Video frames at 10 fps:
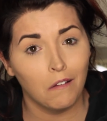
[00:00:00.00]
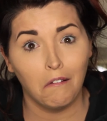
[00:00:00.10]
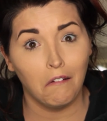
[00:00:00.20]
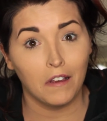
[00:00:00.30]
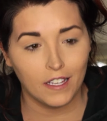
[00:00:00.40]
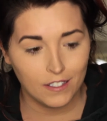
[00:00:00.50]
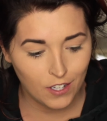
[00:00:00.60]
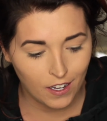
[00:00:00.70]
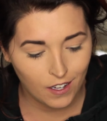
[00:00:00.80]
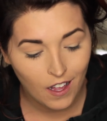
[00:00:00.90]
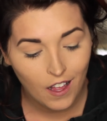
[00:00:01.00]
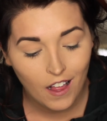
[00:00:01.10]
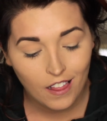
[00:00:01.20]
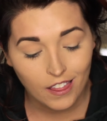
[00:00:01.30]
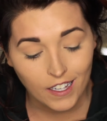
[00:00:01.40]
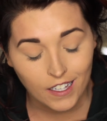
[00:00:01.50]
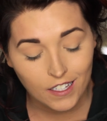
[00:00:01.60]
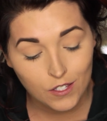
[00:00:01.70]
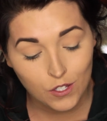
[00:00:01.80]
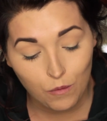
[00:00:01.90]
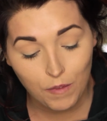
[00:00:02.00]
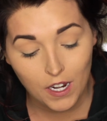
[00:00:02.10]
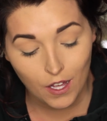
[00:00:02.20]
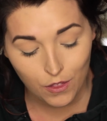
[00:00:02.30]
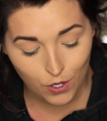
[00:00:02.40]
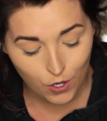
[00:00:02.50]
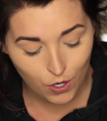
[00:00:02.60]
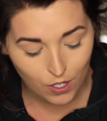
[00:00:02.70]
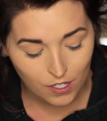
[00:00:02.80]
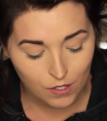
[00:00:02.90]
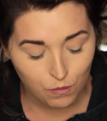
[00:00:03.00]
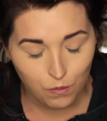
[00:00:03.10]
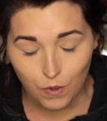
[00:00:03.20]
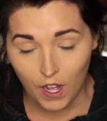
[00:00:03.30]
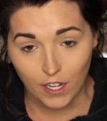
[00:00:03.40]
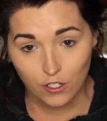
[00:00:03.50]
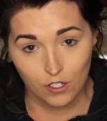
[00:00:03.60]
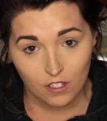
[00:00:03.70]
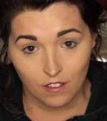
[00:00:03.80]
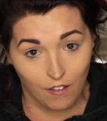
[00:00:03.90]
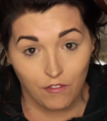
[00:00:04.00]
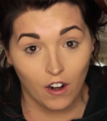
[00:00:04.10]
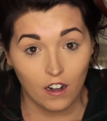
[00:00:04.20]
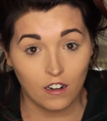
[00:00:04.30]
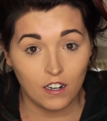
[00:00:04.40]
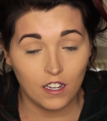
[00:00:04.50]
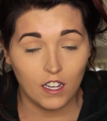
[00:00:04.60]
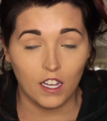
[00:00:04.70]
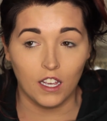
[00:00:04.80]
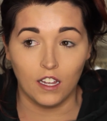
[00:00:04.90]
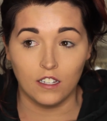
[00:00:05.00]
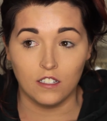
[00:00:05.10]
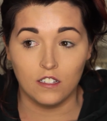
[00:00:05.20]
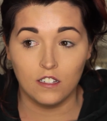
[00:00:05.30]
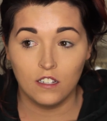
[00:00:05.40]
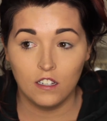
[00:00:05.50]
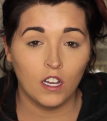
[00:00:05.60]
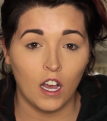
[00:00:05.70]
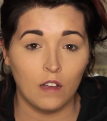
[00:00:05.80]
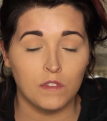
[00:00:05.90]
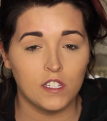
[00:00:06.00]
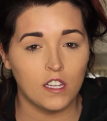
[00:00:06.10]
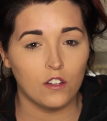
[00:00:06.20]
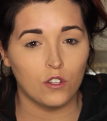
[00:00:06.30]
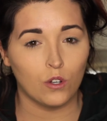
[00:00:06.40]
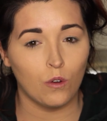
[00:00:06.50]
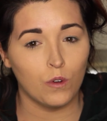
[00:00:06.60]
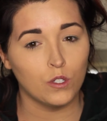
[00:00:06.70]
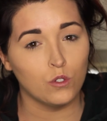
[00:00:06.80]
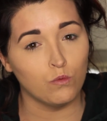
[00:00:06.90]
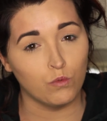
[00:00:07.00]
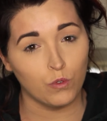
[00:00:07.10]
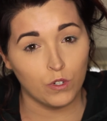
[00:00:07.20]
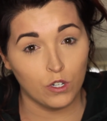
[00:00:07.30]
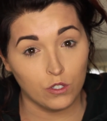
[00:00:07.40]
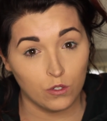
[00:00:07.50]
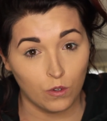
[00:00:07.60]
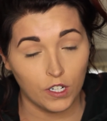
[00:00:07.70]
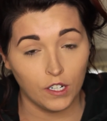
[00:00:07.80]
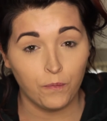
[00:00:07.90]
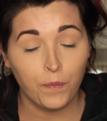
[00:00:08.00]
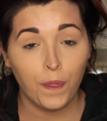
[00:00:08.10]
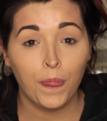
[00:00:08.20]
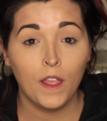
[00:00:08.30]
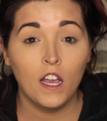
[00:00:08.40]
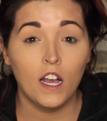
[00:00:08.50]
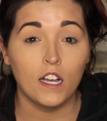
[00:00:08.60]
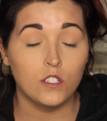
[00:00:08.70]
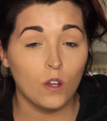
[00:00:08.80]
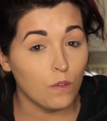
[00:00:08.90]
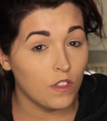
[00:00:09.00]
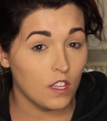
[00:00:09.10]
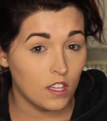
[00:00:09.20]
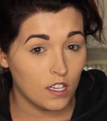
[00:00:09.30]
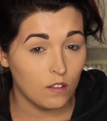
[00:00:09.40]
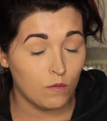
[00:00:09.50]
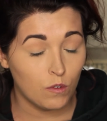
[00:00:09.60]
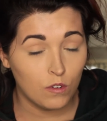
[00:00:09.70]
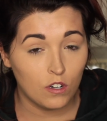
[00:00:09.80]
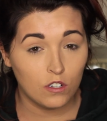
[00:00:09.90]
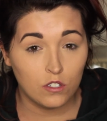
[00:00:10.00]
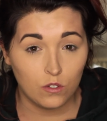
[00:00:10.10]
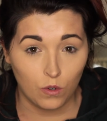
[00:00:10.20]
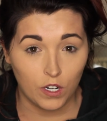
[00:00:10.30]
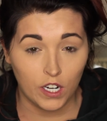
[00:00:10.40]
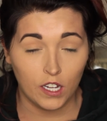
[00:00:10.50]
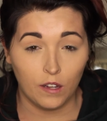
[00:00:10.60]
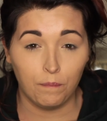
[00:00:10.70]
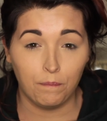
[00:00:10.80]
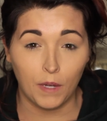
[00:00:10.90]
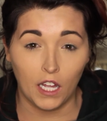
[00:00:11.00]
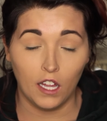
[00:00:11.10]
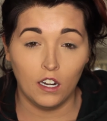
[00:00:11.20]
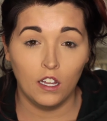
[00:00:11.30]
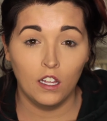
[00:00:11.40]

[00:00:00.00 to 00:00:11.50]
oh, I can't talk. Like so many other girls, I just love her. And I'm scared they're going to ruin her story. I don't think they can ruin her story, but